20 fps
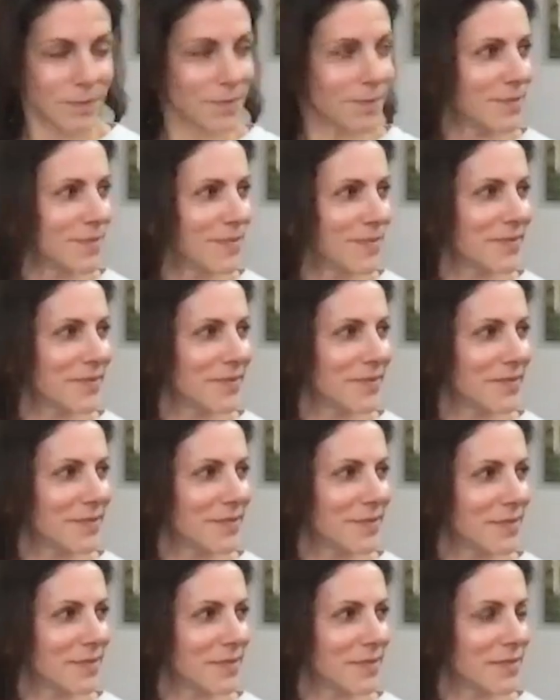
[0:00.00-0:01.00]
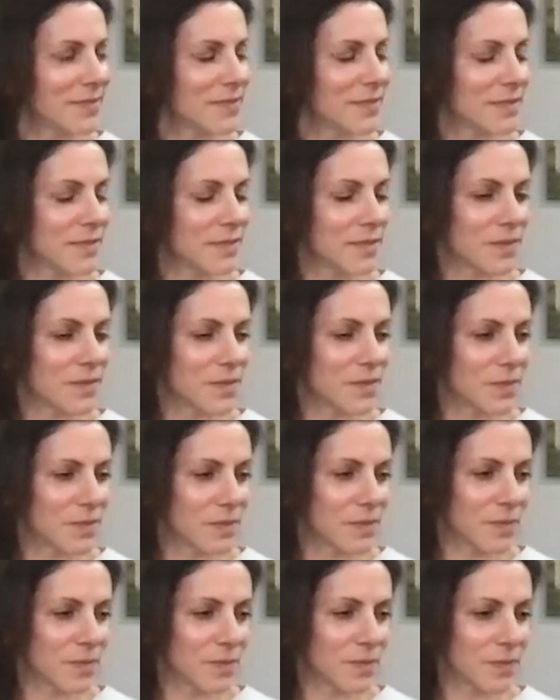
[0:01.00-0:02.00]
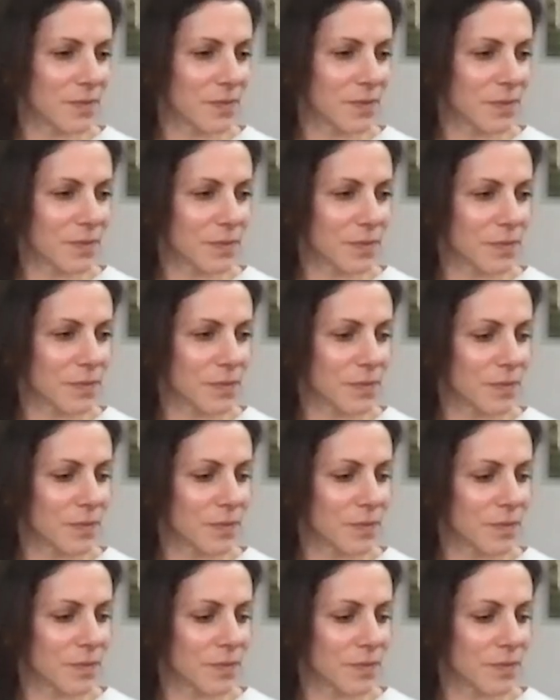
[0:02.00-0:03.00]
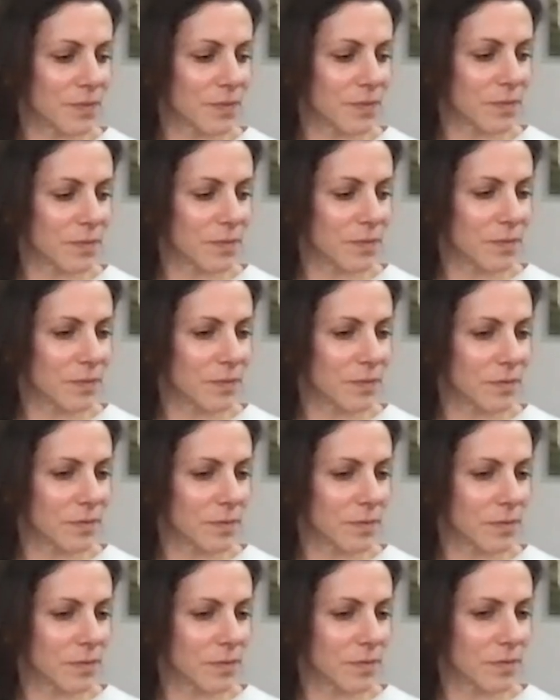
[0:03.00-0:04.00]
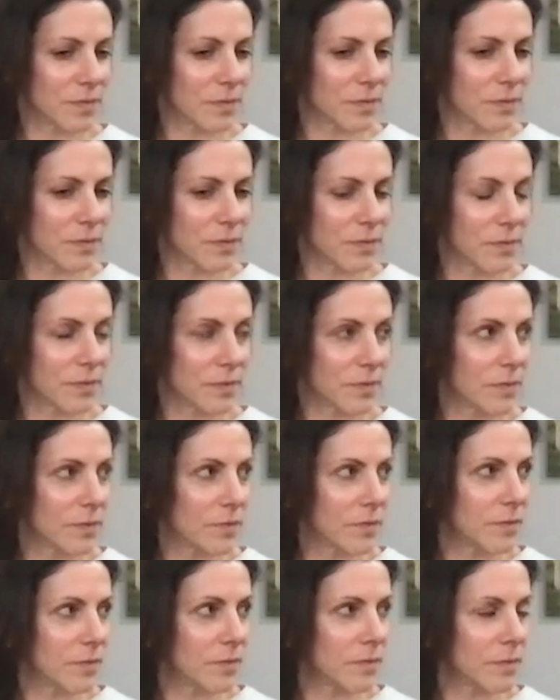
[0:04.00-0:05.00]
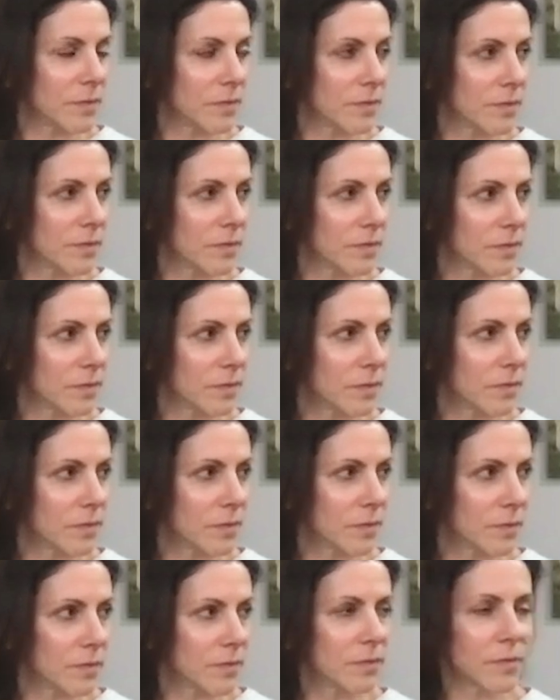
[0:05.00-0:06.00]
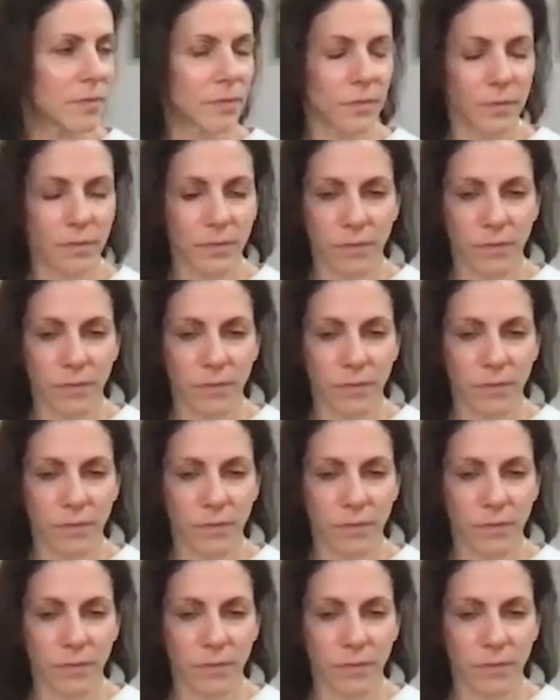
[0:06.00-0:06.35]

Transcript: The person shown says nothing.